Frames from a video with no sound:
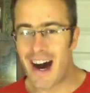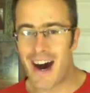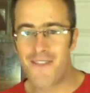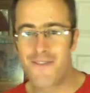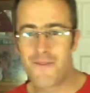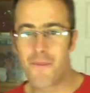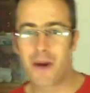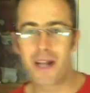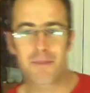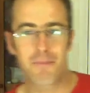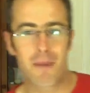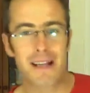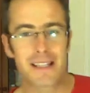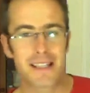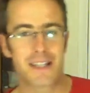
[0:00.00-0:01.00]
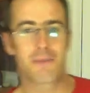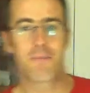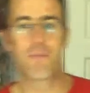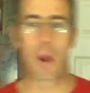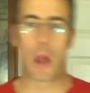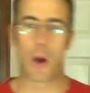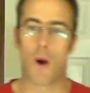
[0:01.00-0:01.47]
which basically just
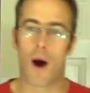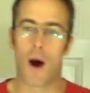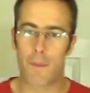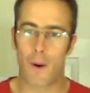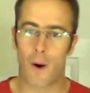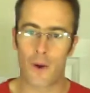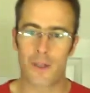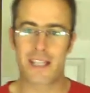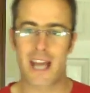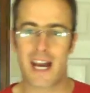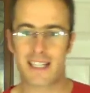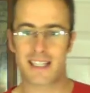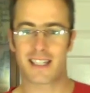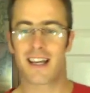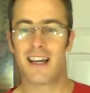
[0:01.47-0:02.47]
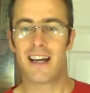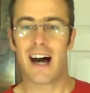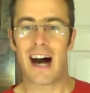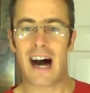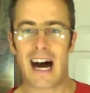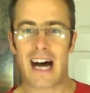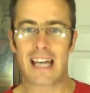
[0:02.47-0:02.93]
blew up on test.
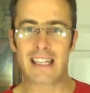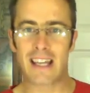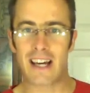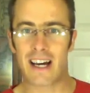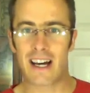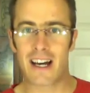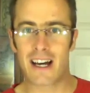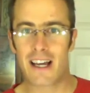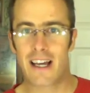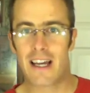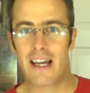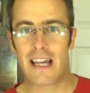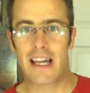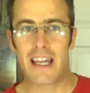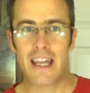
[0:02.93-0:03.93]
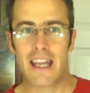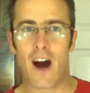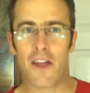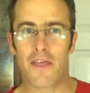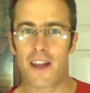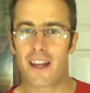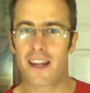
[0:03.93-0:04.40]
And I
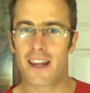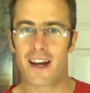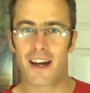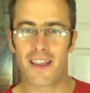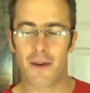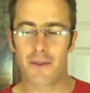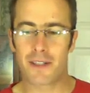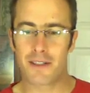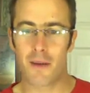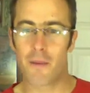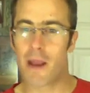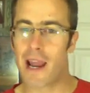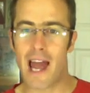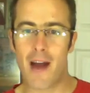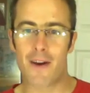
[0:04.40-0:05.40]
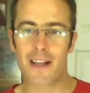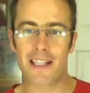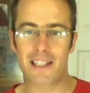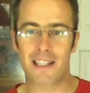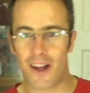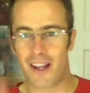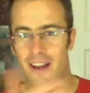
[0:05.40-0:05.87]
think there was some hilarious
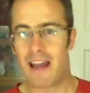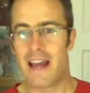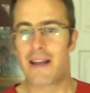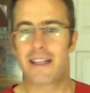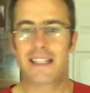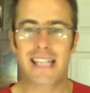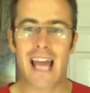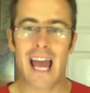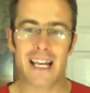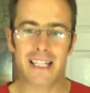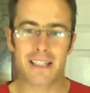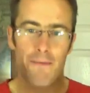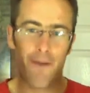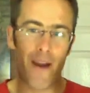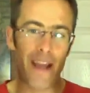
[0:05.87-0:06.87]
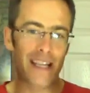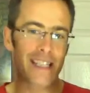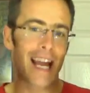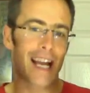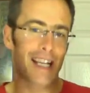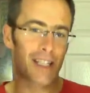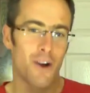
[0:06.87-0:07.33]
fake
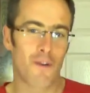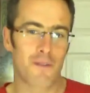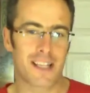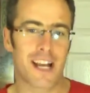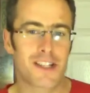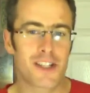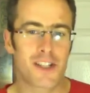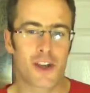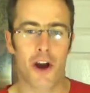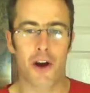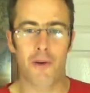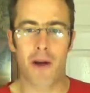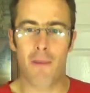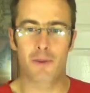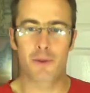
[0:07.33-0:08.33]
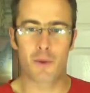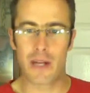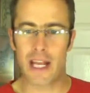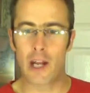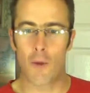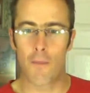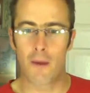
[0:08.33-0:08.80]
text conversations going around between
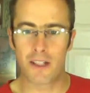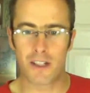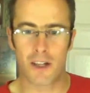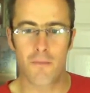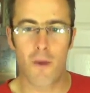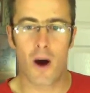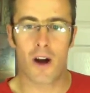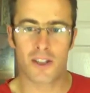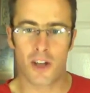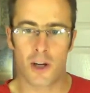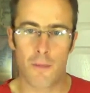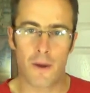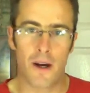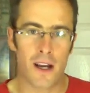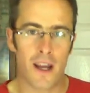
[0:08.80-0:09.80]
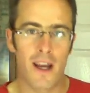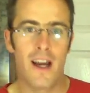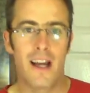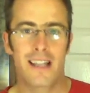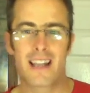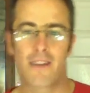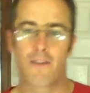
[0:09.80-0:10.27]
Elon Musk and Mark Zuckerberg.
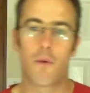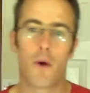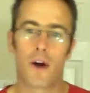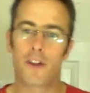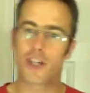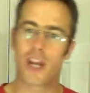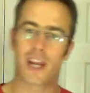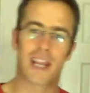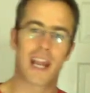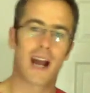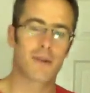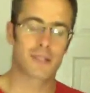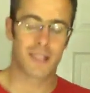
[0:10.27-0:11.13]
Definitely worth checking out